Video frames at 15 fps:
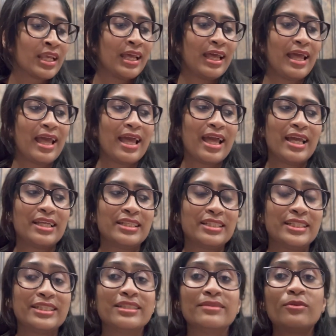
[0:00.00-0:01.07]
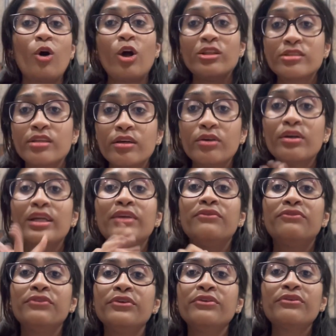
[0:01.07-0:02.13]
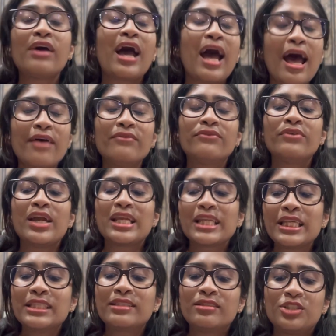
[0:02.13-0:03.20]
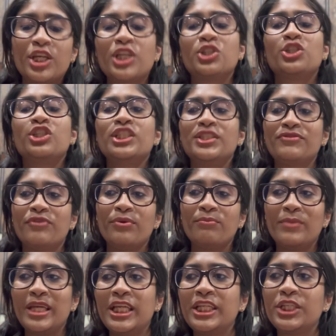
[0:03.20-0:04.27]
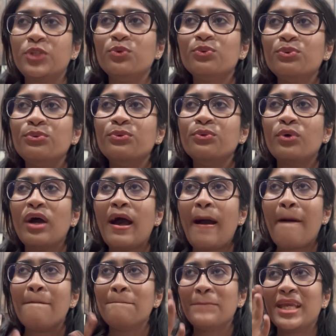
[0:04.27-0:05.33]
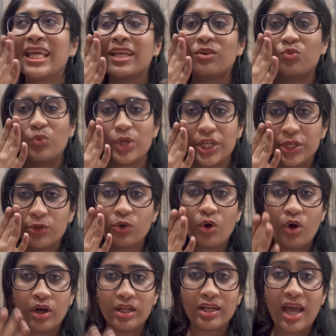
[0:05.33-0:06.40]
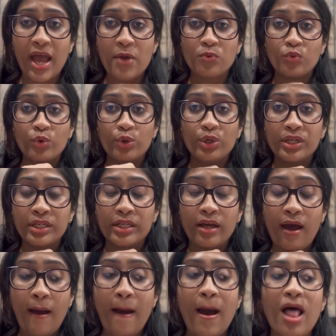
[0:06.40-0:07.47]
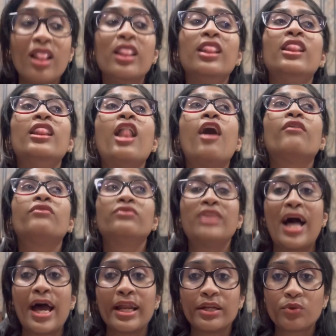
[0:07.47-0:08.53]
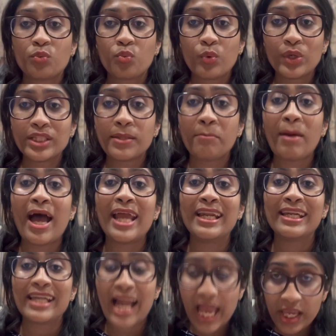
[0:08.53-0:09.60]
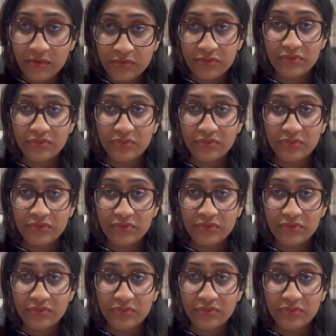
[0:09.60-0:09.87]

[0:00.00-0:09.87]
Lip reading: And also, if you have any suggestions for me to make a video on, I would love that with my life,